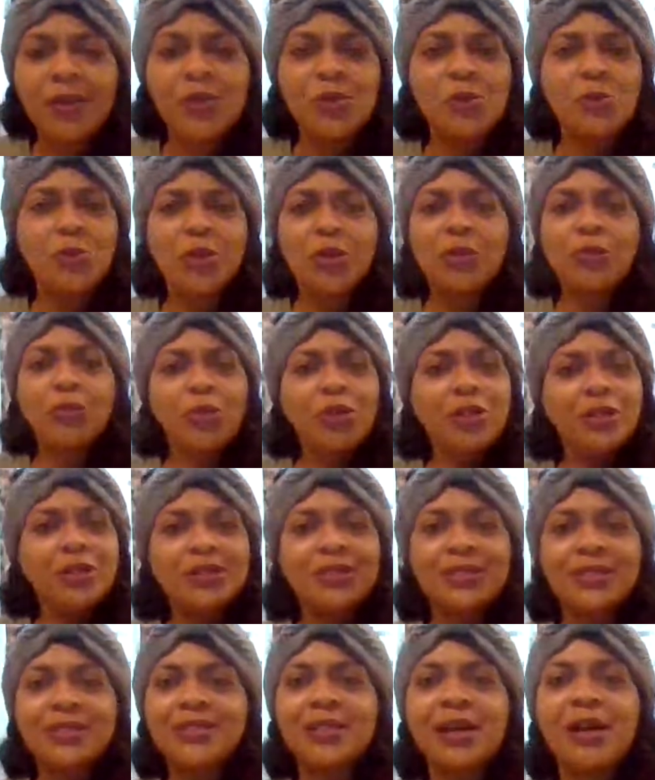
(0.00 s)
You wouldn't really
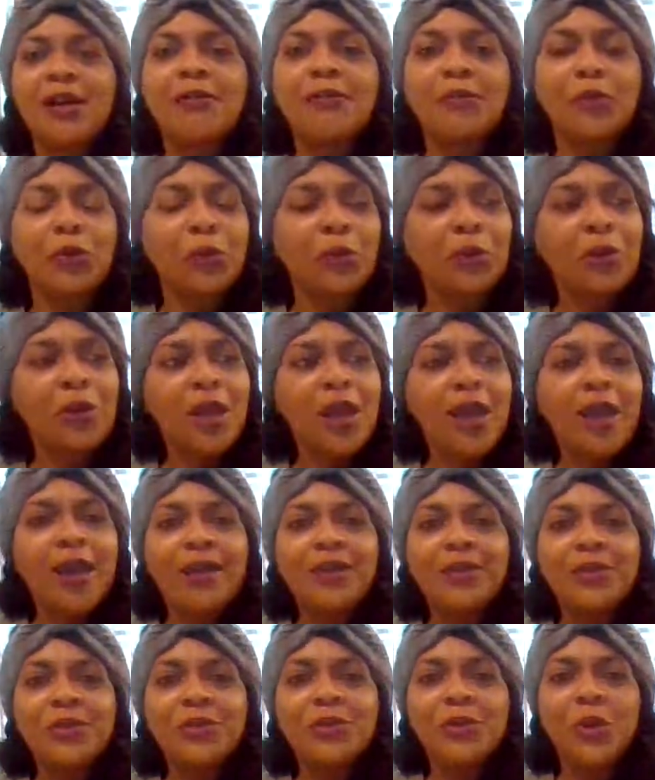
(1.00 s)
discover,
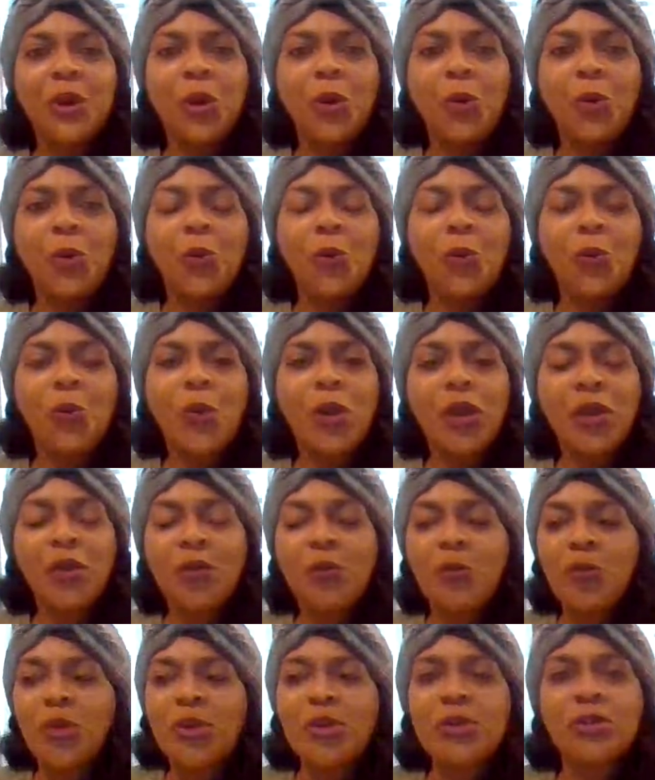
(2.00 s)
you know,
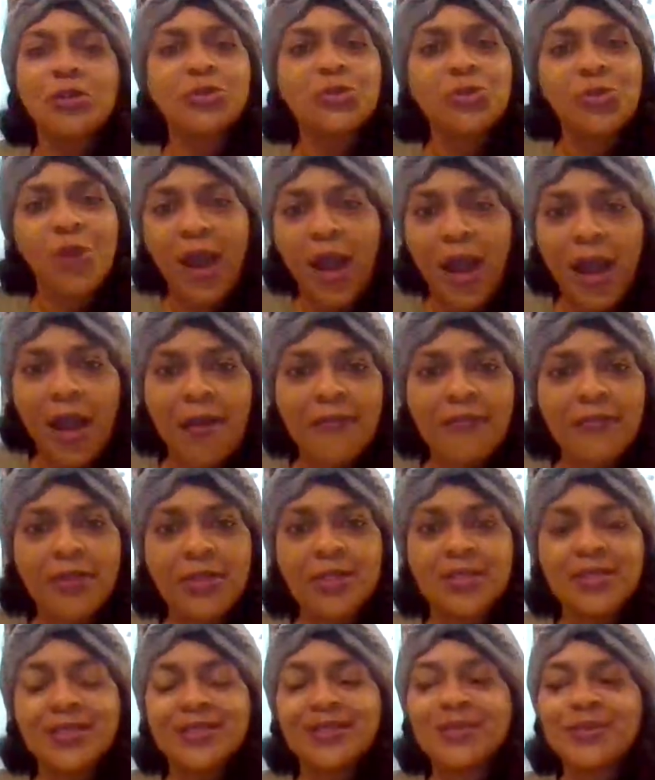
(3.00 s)
where where your drive
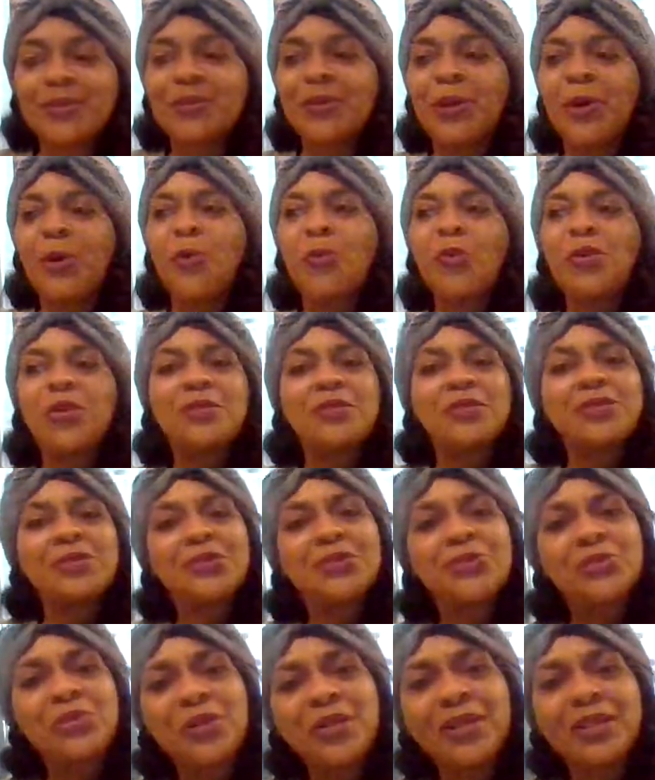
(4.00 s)
is, you know, where your
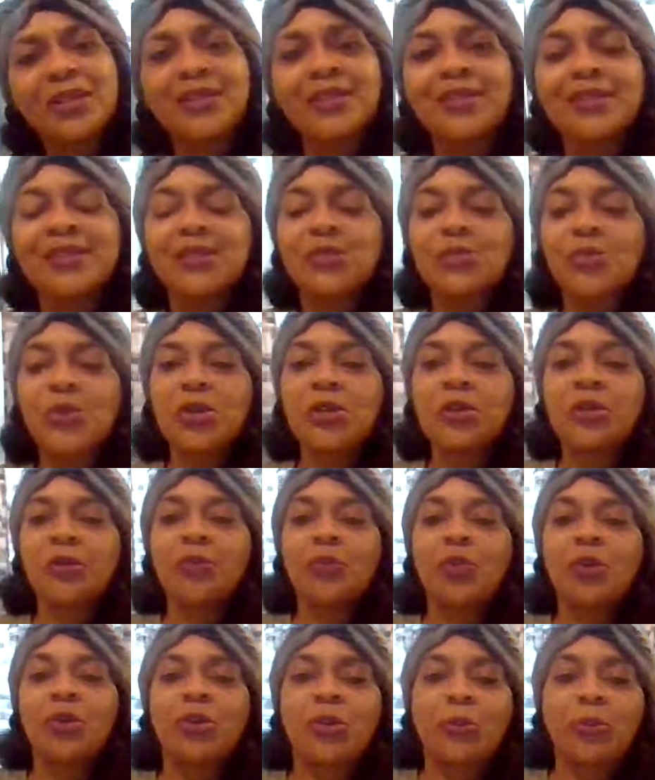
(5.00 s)
strength is, where your
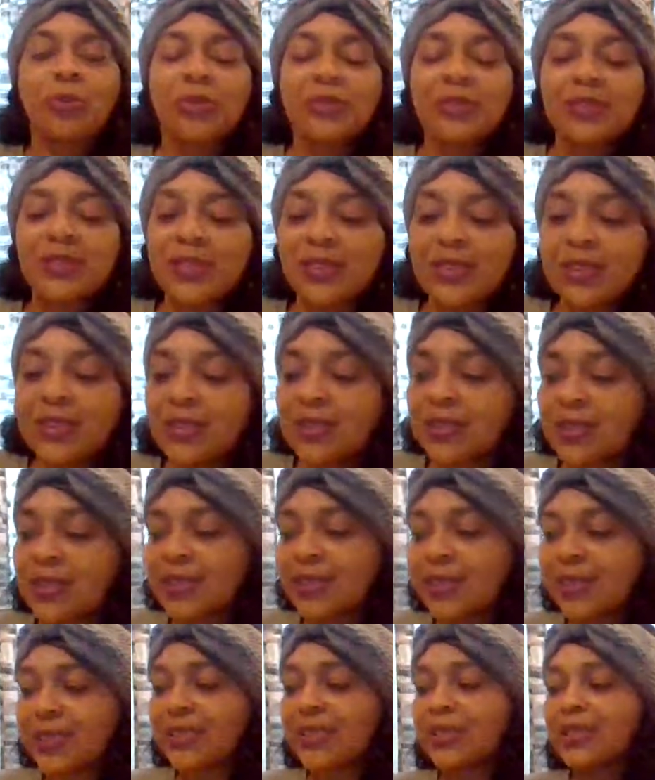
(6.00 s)
where your
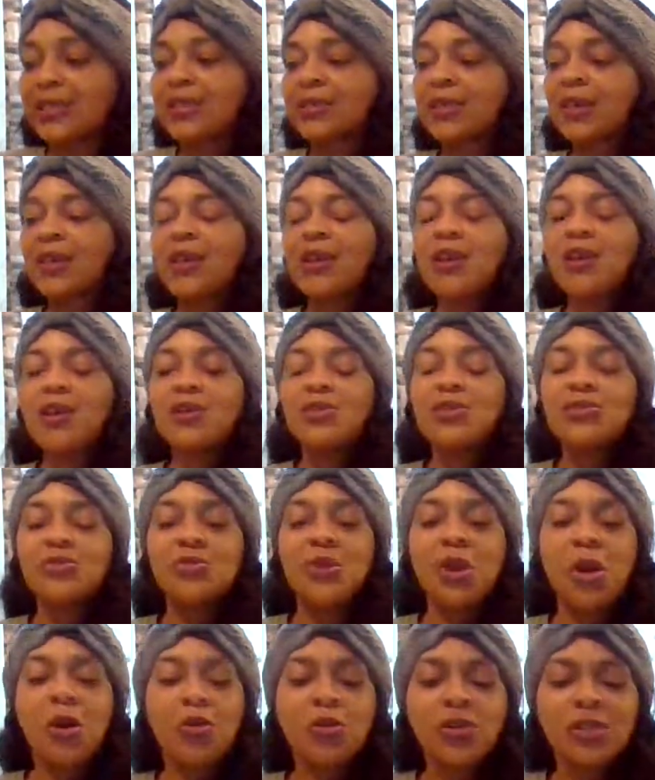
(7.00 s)
persistence is, you
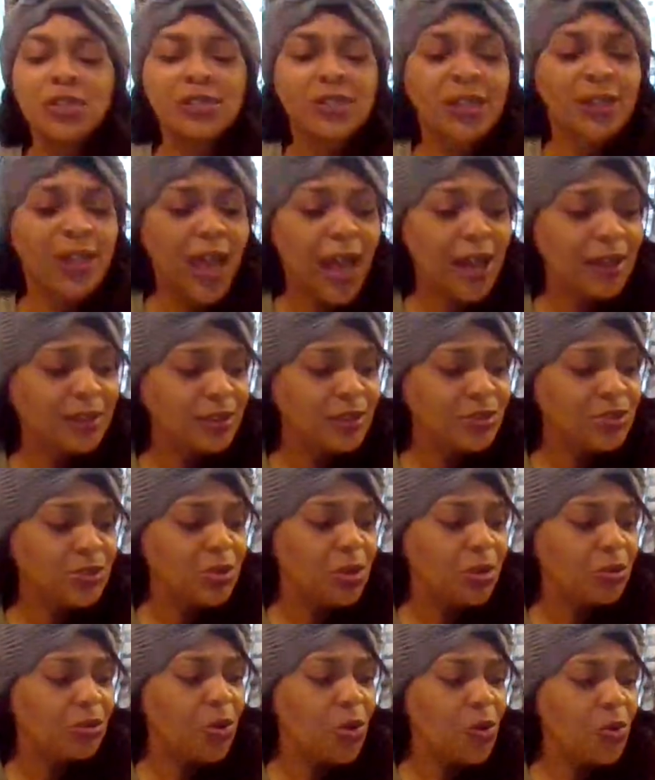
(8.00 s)
know, because a lot of, you
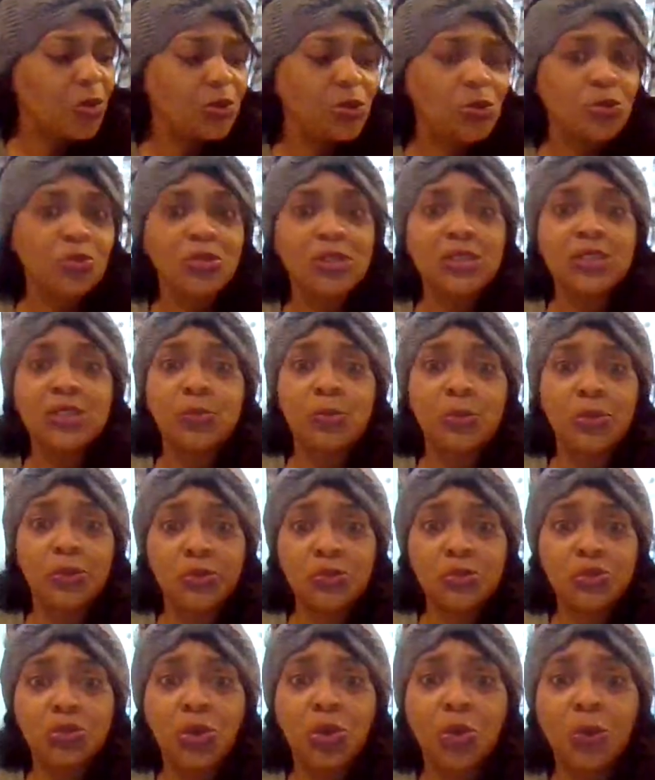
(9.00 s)
know, going through these
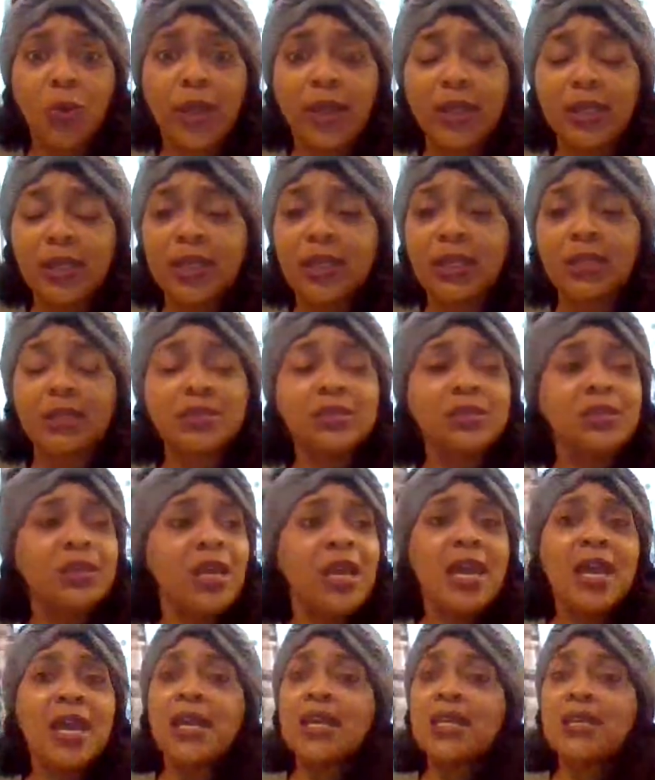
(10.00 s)
spiritual awakenings,
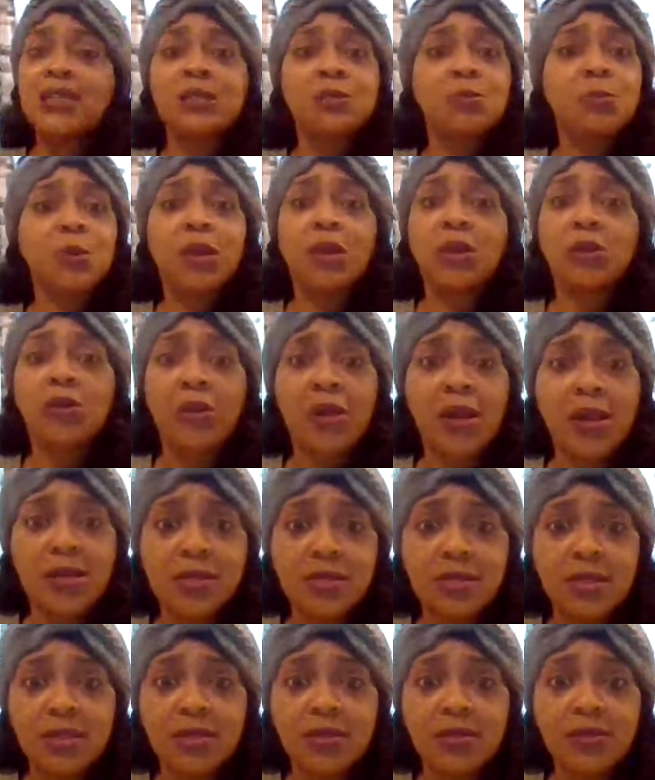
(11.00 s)
it's been
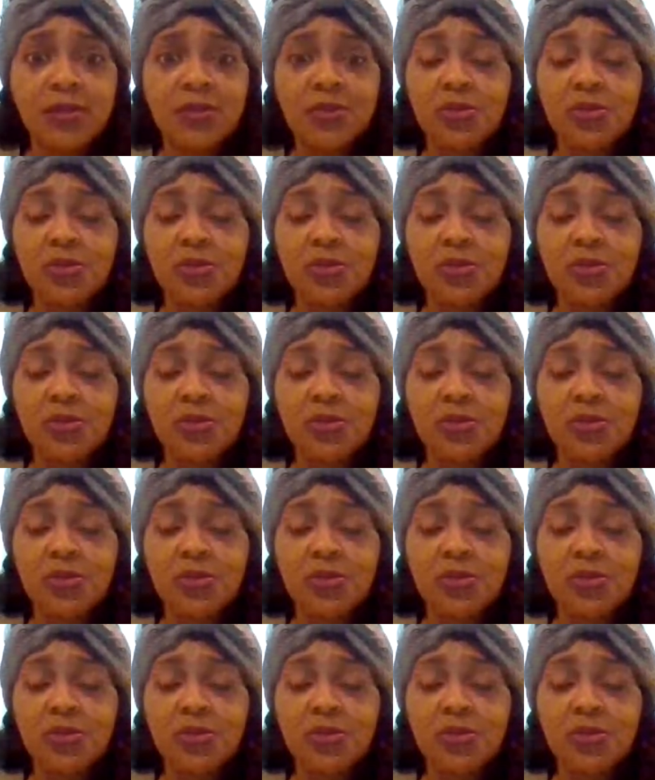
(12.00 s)
crazy.